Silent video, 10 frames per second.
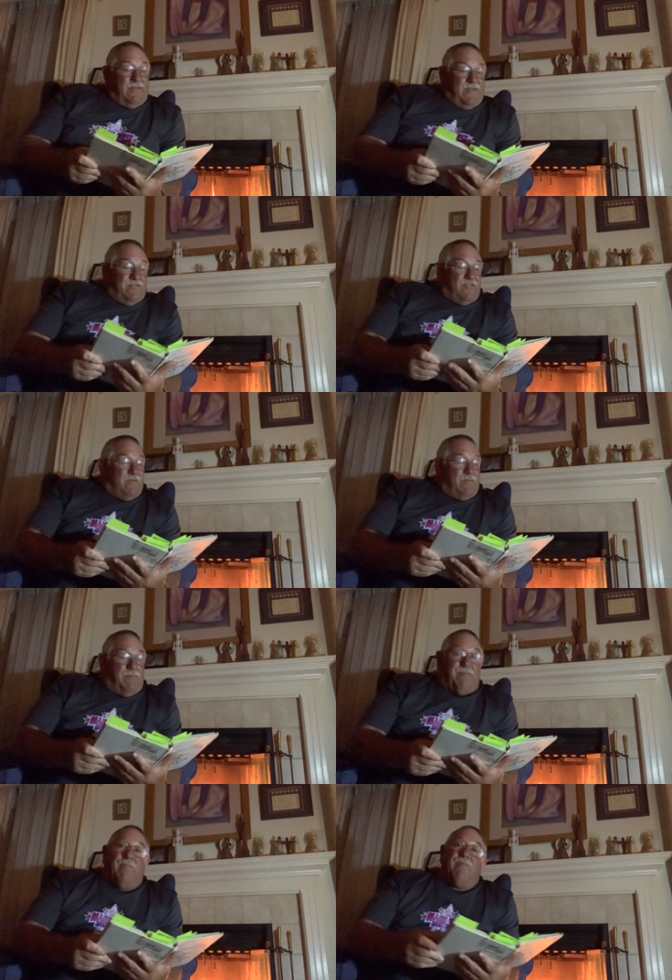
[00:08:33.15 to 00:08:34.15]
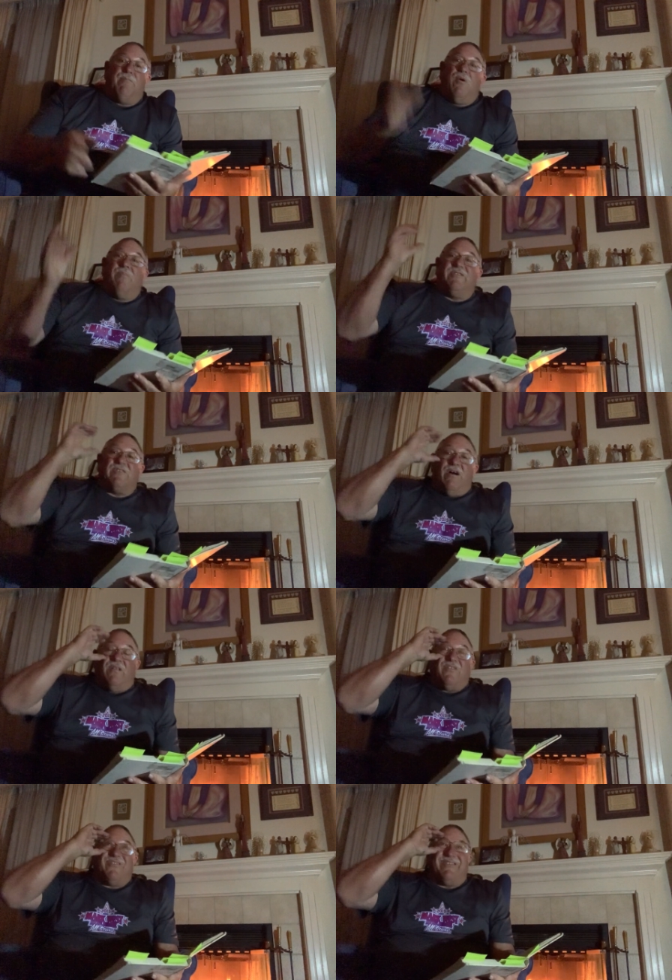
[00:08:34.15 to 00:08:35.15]
This poem is
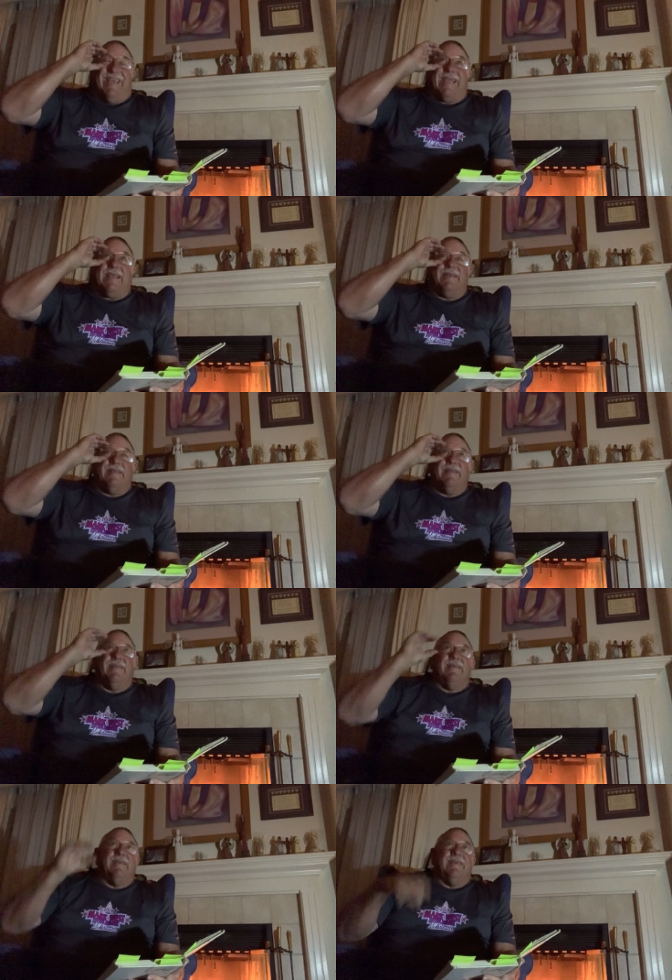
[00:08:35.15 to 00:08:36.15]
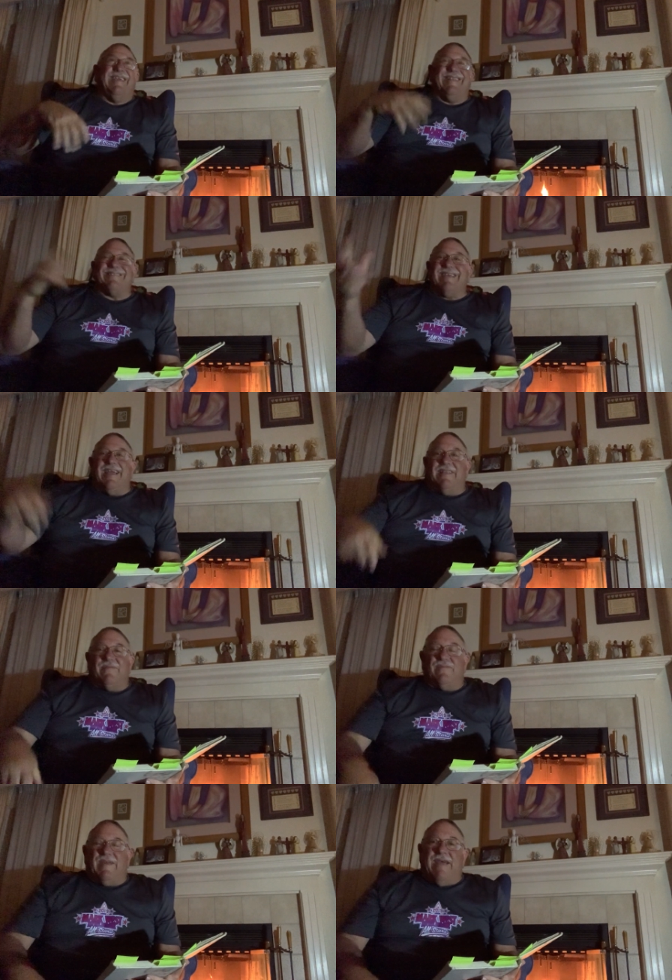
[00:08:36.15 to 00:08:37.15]
called Sick. And it's kind
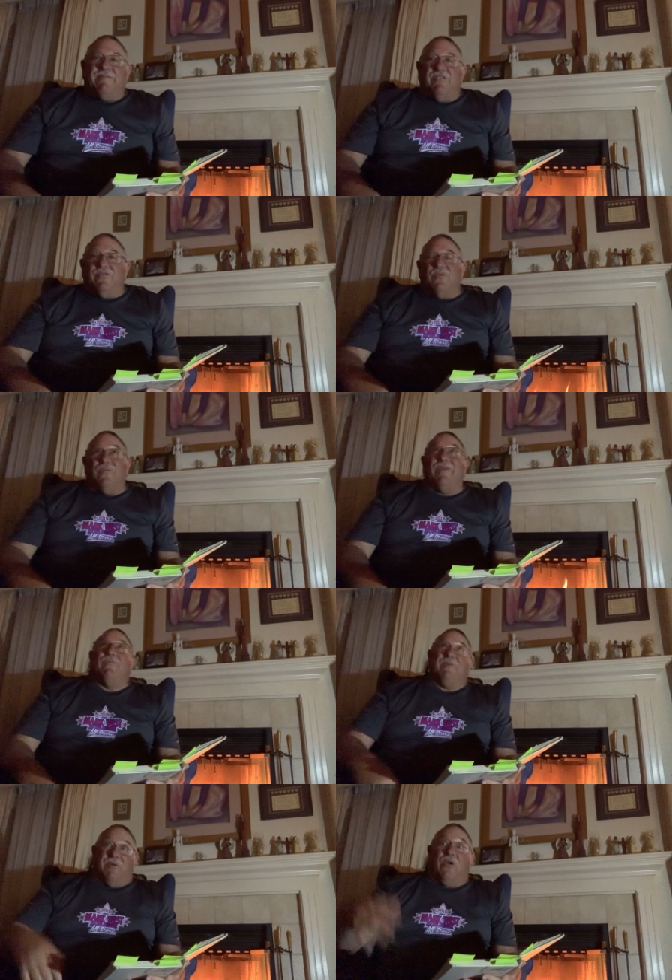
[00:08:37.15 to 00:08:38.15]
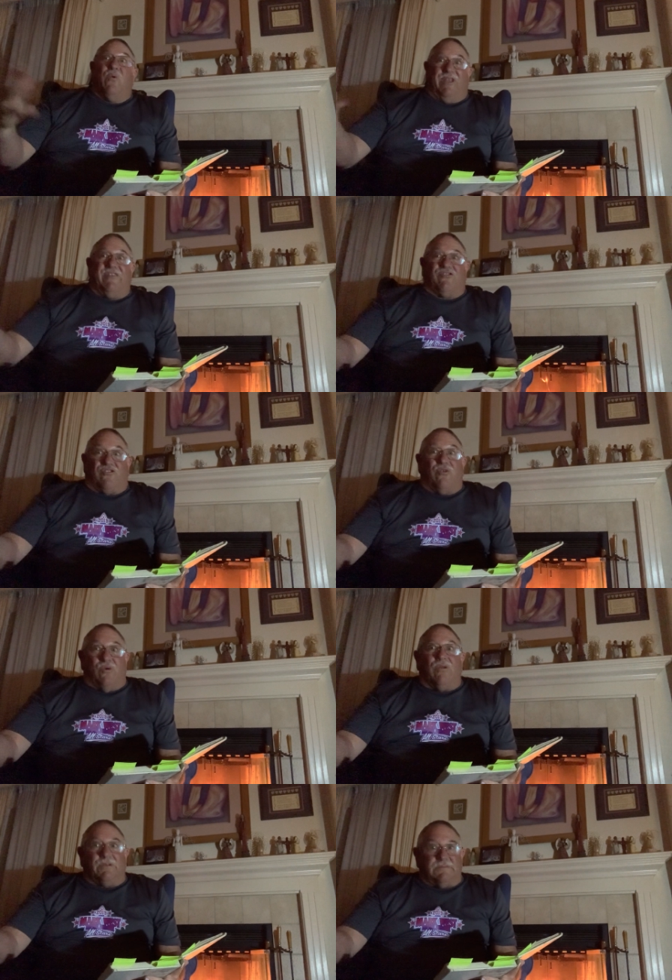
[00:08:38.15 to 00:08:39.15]
of having to do when we were going to
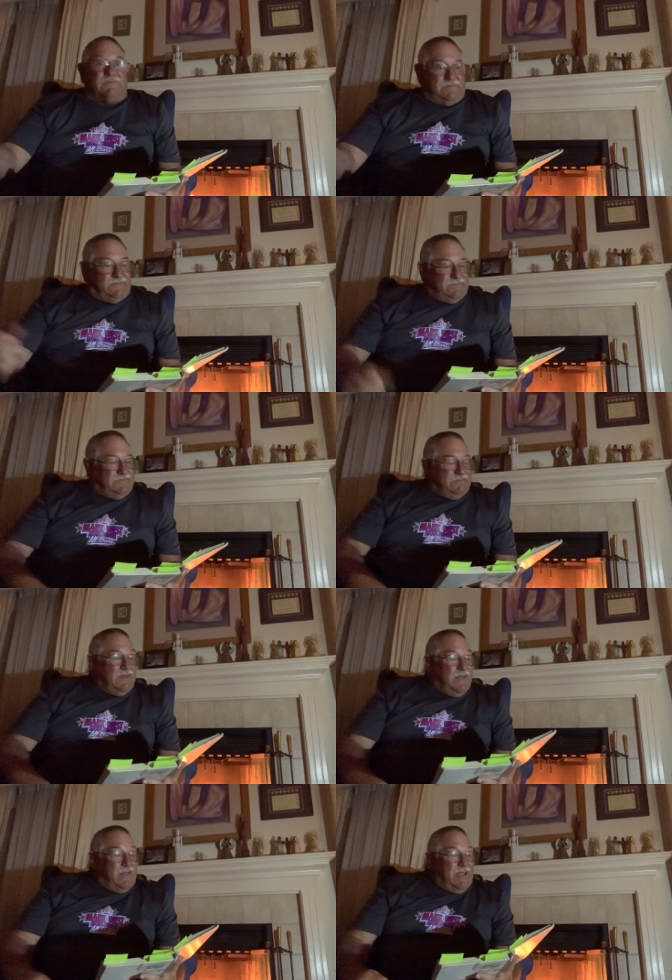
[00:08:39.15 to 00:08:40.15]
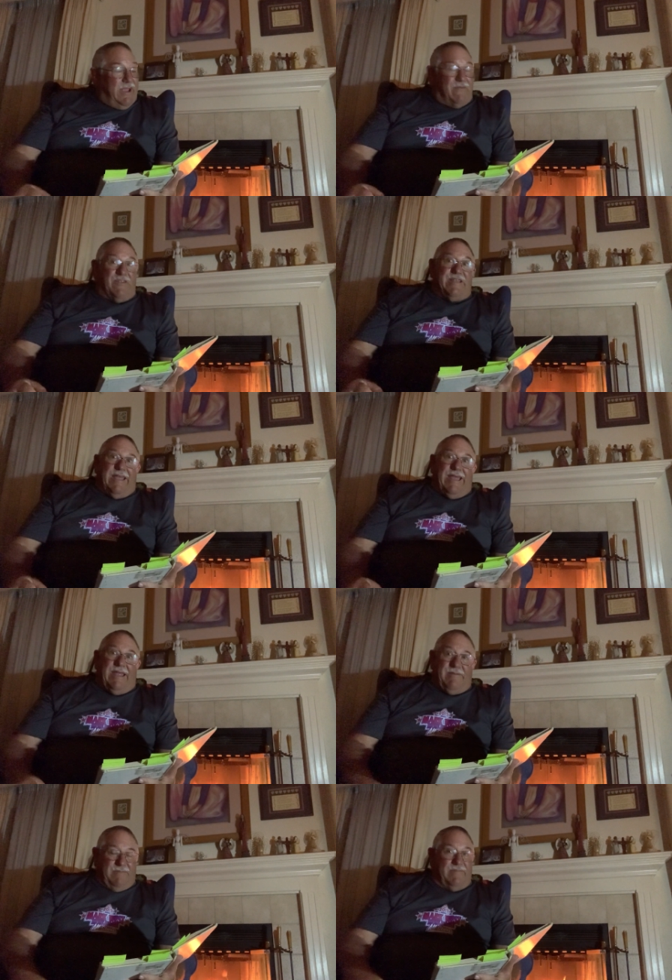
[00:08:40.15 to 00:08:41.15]
school every
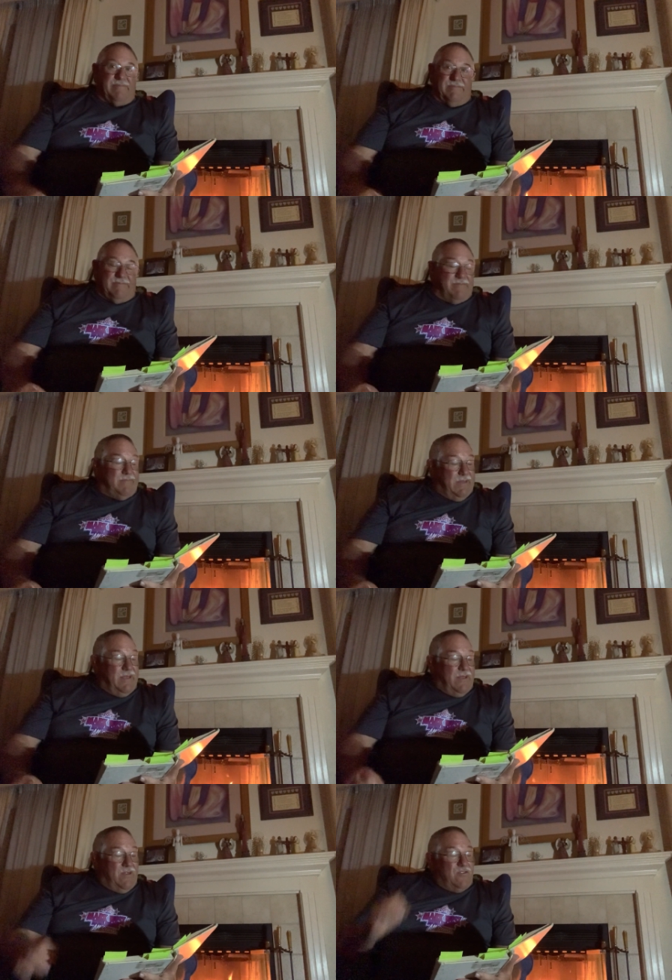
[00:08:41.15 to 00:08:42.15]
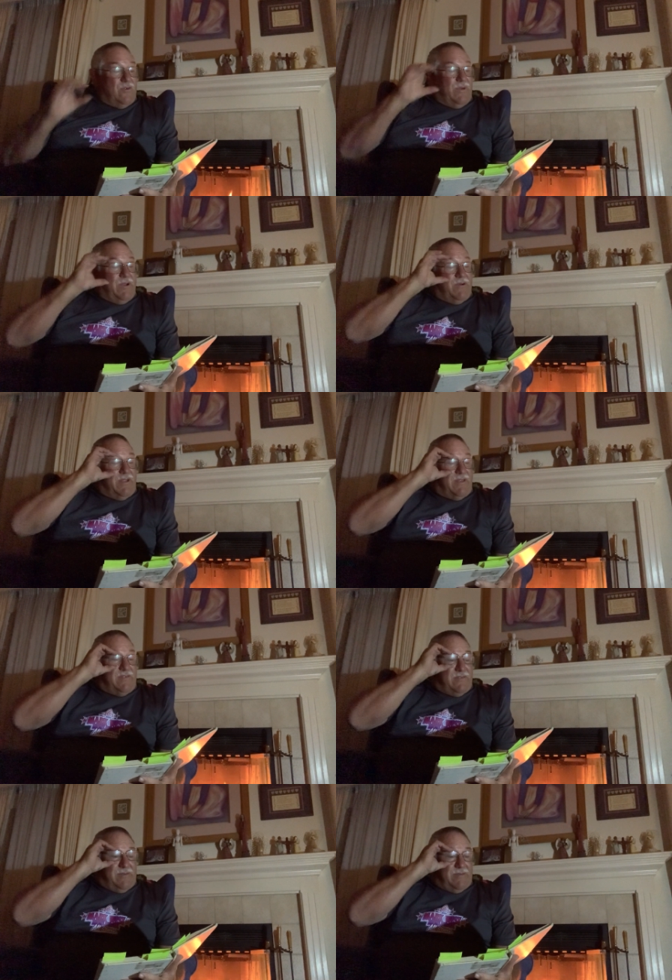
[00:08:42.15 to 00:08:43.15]
day. So here it
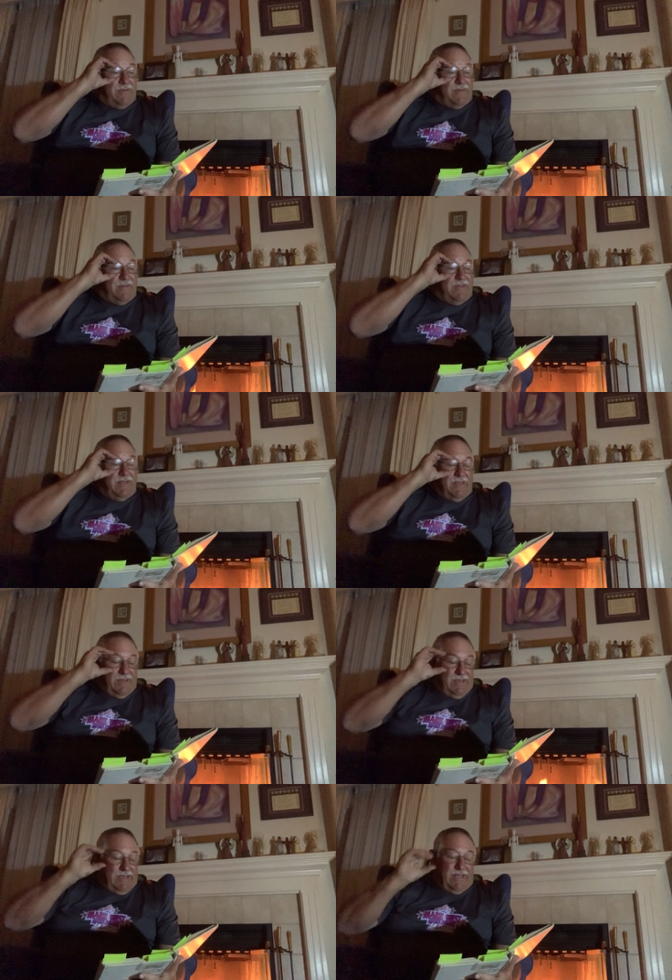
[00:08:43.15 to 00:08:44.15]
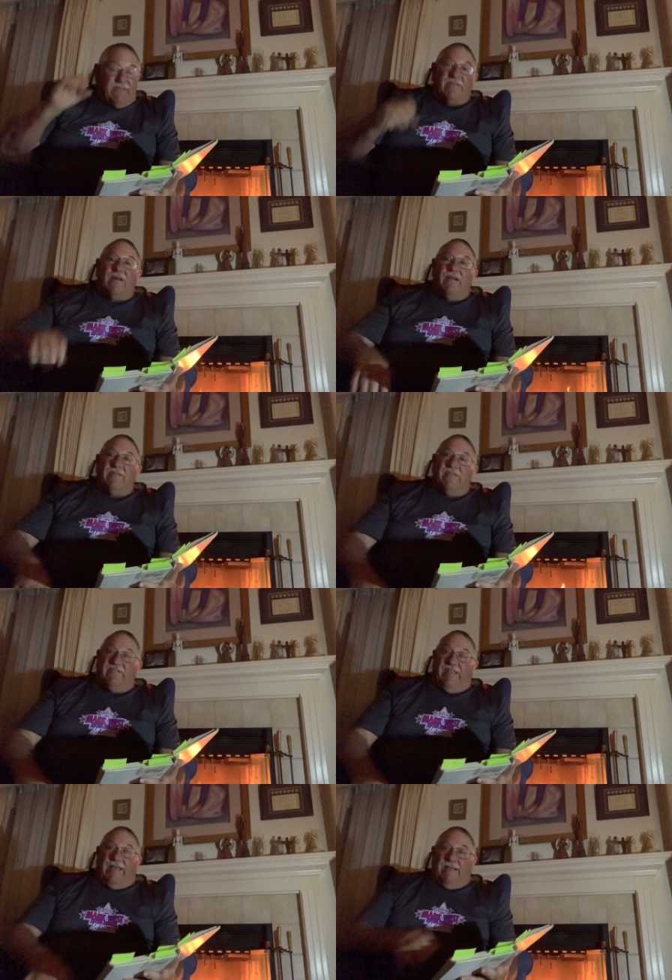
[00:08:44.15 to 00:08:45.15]
is. It's called
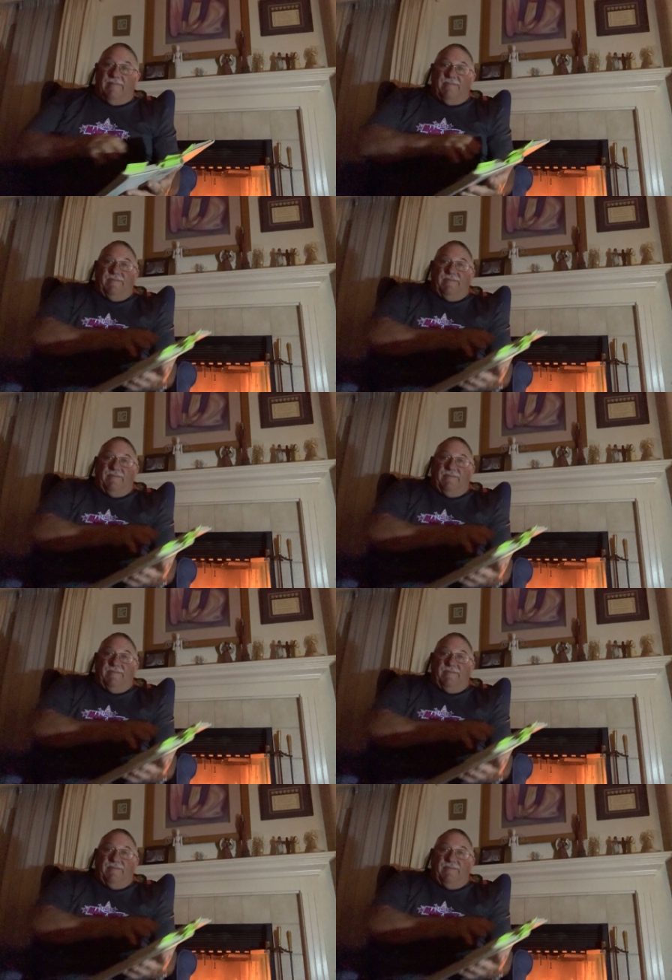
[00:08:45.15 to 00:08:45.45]
Sick.